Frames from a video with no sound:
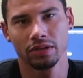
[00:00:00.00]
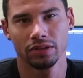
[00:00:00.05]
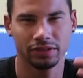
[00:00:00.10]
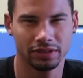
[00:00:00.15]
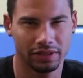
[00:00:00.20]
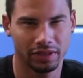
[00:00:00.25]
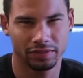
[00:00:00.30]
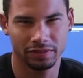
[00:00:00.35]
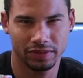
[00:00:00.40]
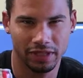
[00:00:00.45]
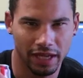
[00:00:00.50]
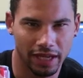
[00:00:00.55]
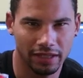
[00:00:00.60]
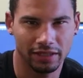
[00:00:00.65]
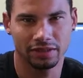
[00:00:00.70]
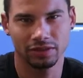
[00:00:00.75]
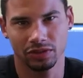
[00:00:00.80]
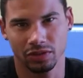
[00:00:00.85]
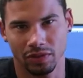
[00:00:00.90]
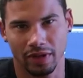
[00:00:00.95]
You see what I'm
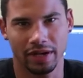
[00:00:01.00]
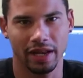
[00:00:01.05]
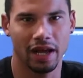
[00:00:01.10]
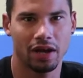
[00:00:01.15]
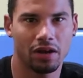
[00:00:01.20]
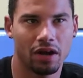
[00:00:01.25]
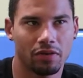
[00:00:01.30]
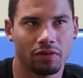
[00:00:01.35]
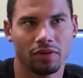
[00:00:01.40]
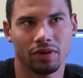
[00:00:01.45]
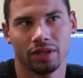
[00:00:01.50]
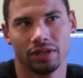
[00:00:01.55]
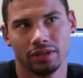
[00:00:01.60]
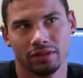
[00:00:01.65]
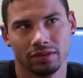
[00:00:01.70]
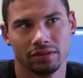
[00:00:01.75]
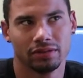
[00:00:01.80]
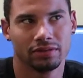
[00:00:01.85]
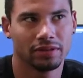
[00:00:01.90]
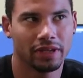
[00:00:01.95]
saying? So right now I
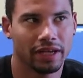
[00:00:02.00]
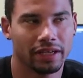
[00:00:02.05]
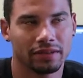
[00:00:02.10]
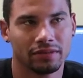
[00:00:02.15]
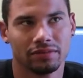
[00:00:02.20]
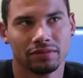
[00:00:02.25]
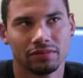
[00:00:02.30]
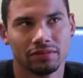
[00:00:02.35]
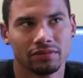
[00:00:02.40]
run like,